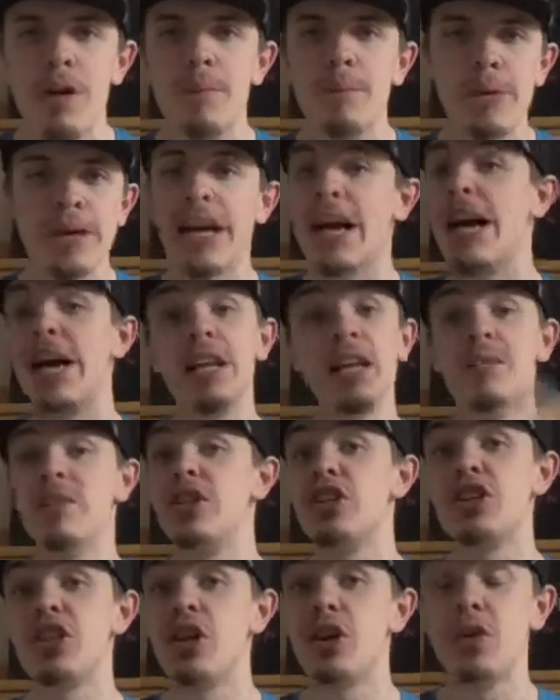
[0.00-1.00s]
But yeah, I love
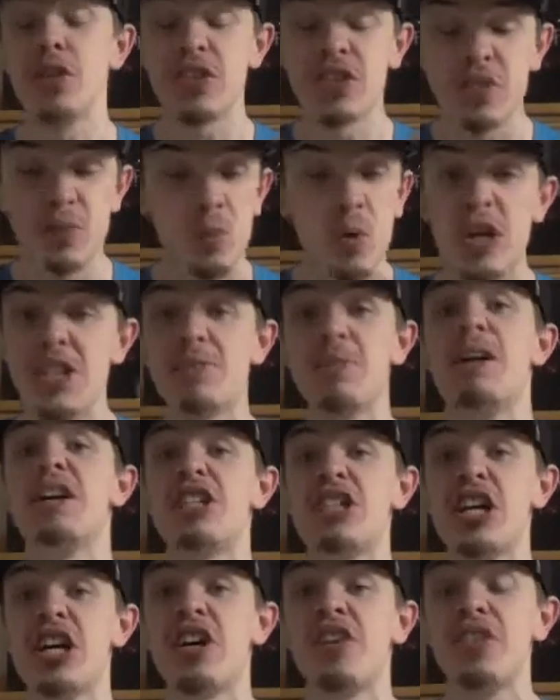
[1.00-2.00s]
the show. This was my
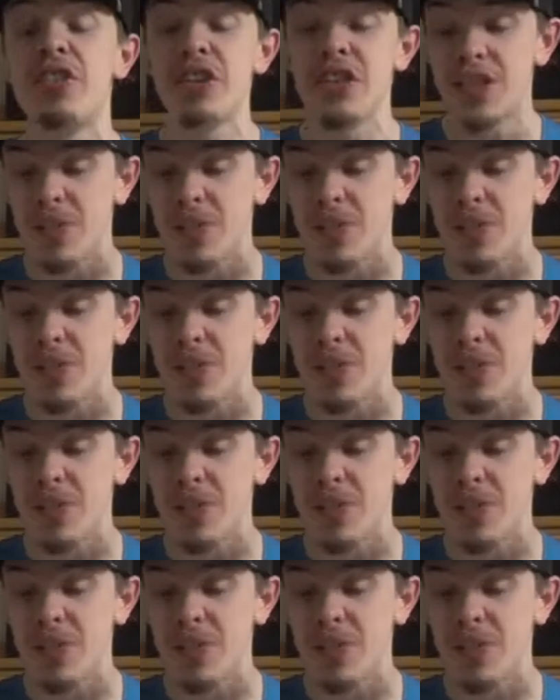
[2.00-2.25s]
childhood.